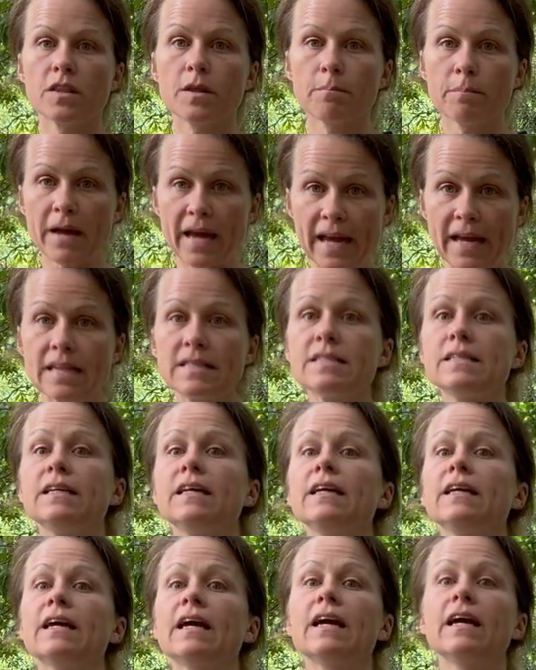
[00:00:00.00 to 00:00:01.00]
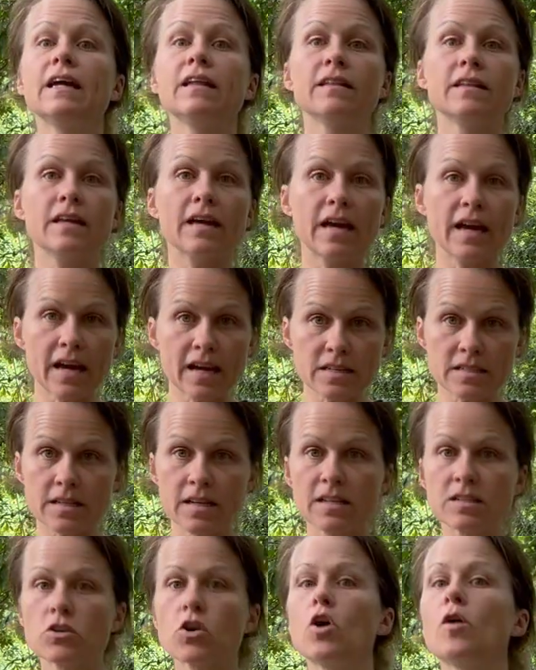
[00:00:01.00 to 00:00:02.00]
panting and the
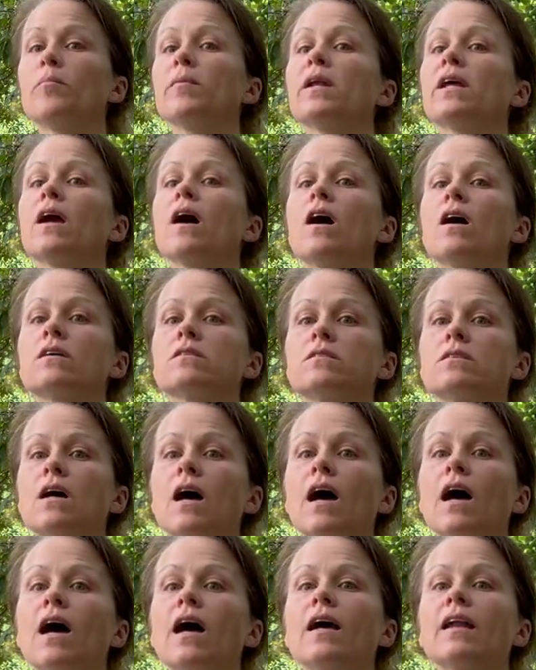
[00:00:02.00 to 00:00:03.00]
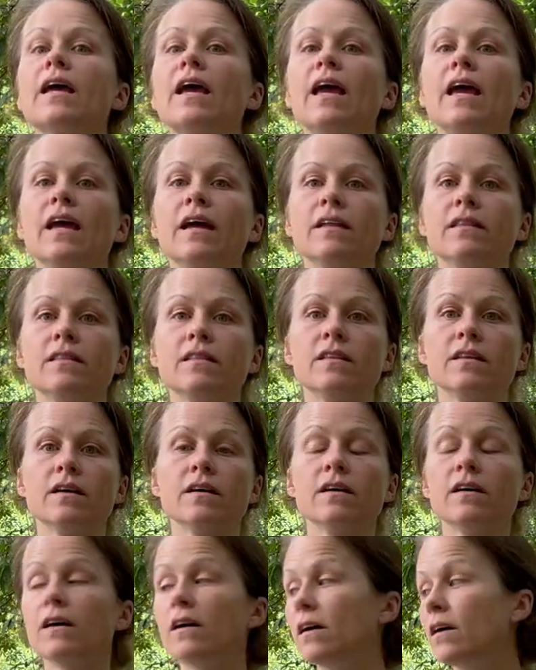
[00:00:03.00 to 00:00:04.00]
excess carbon dioxide and
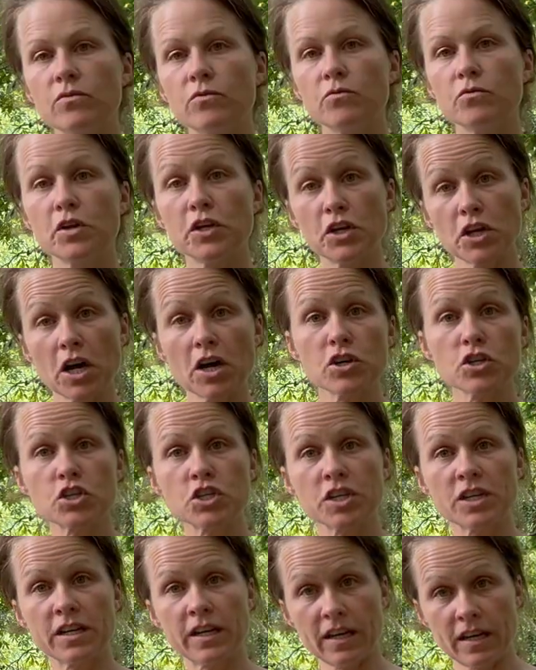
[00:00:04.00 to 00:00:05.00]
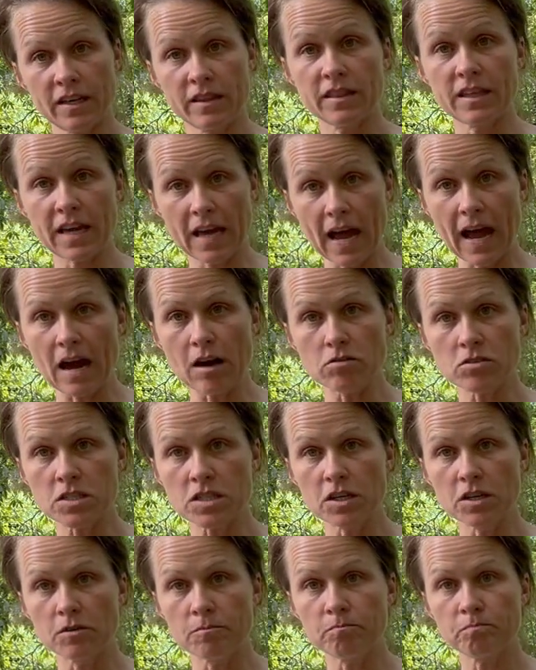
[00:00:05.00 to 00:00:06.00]
the reduction in the
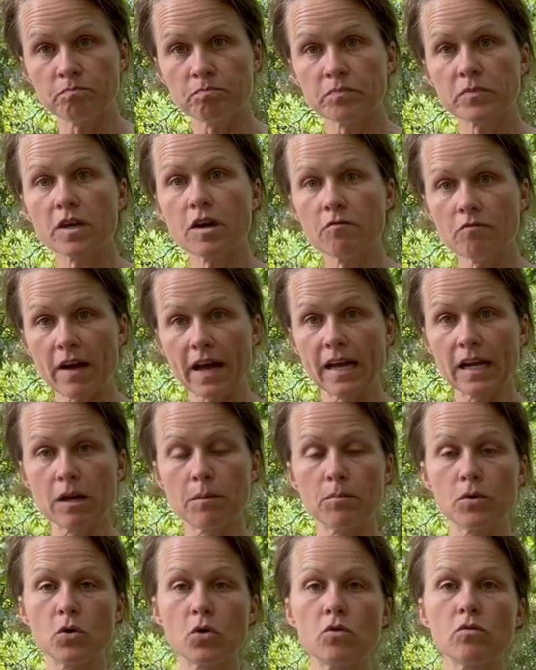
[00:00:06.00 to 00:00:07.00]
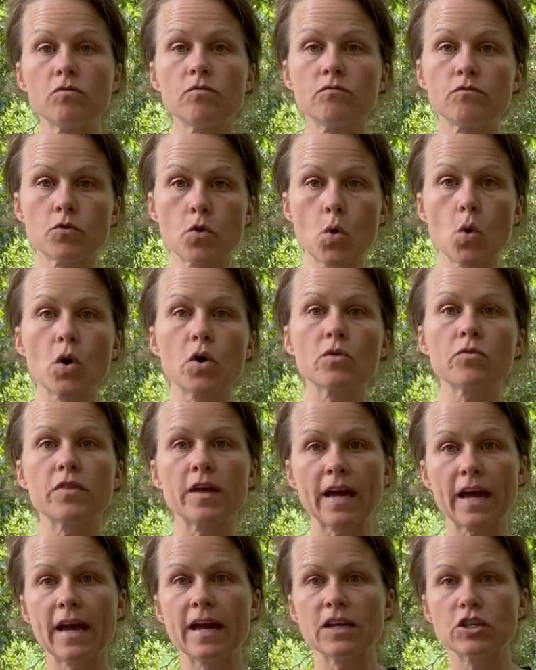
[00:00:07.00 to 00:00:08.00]
calcium available for
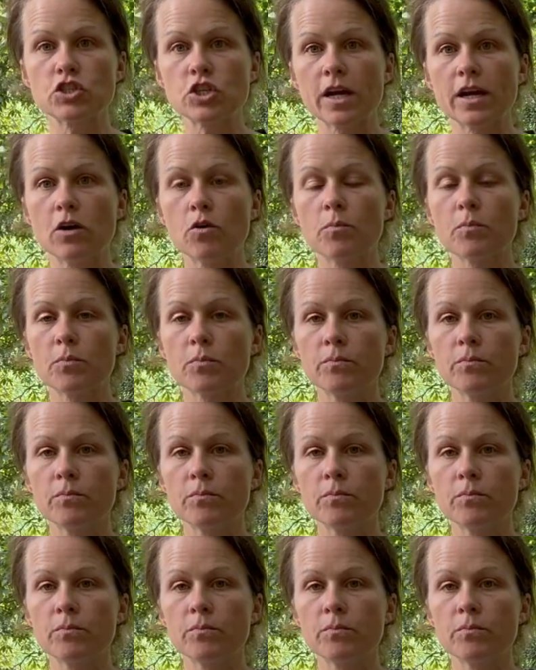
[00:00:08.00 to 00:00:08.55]
the eggshell